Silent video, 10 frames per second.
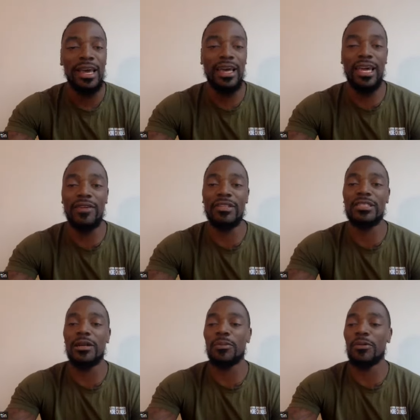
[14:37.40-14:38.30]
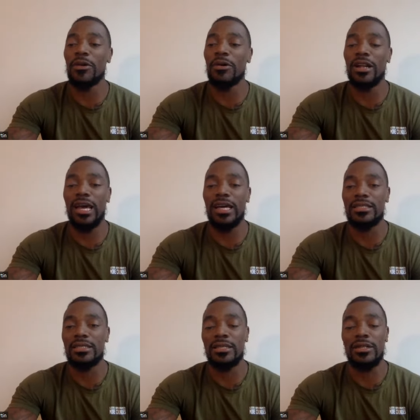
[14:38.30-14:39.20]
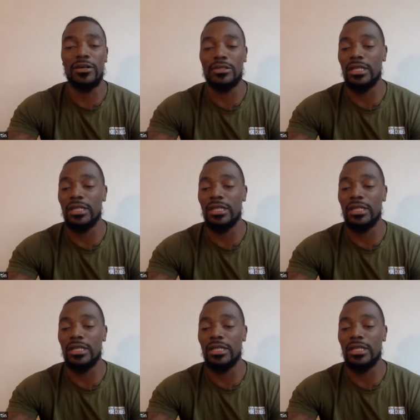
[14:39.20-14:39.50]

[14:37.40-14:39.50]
and even to the point where like you know